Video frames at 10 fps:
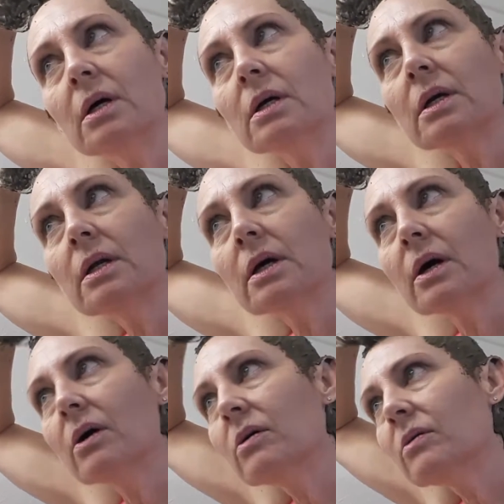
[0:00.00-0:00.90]
you
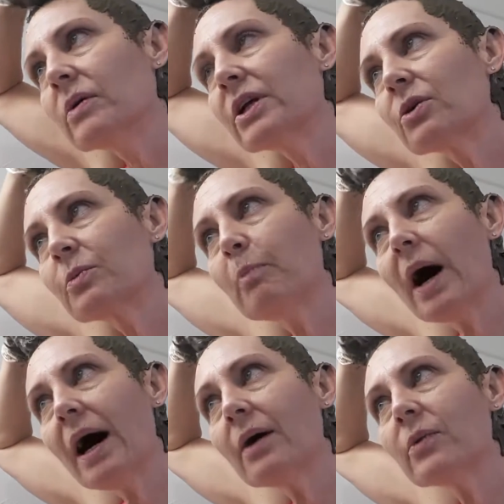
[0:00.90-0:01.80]
know, when
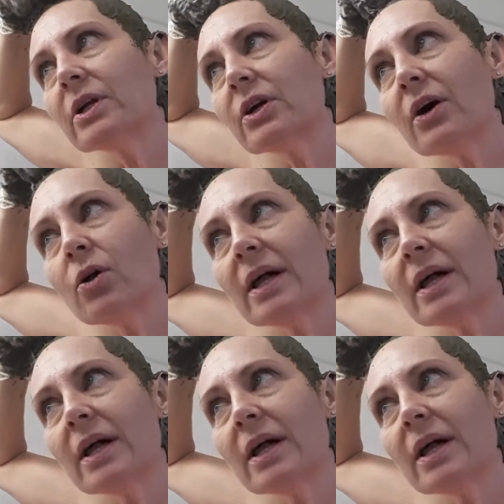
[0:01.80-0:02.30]
your whole